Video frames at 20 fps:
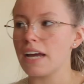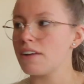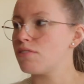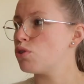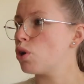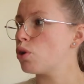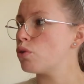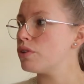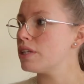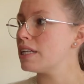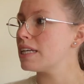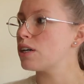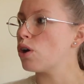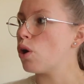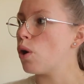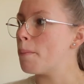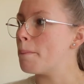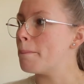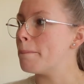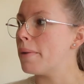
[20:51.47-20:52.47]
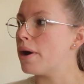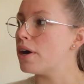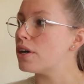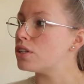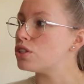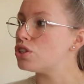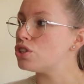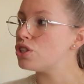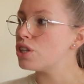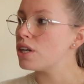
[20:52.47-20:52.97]
I've not really got
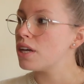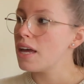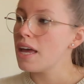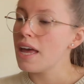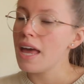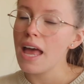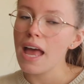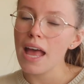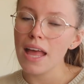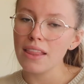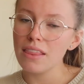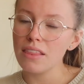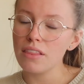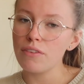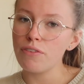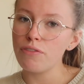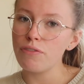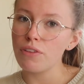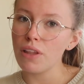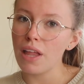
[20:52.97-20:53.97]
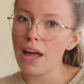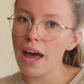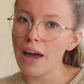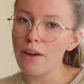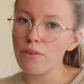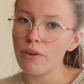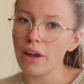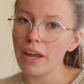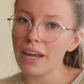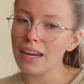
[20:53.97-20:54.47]
much in the
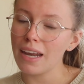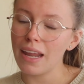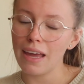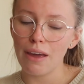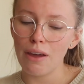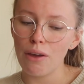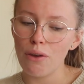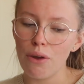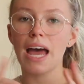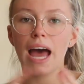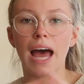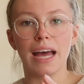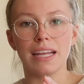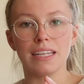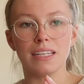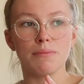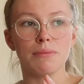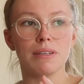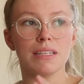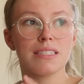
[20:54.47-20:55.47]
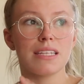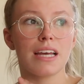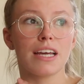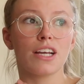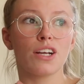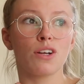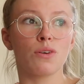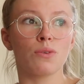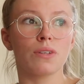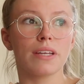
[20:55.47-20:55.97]
flat right now and it means I
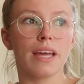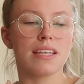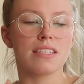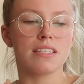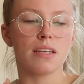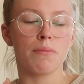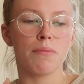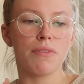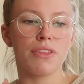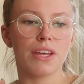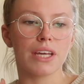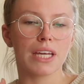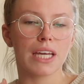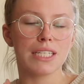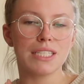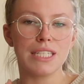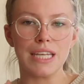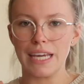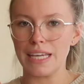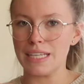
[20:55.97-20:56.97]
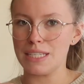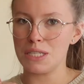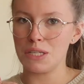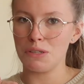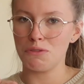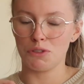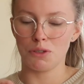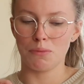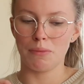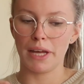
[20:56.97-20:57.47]
can go and get something
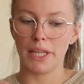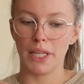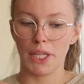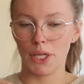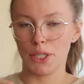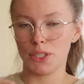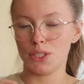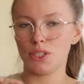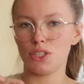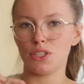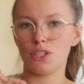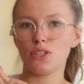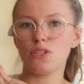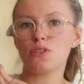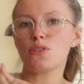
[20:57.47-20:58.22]
tasty for my lunch.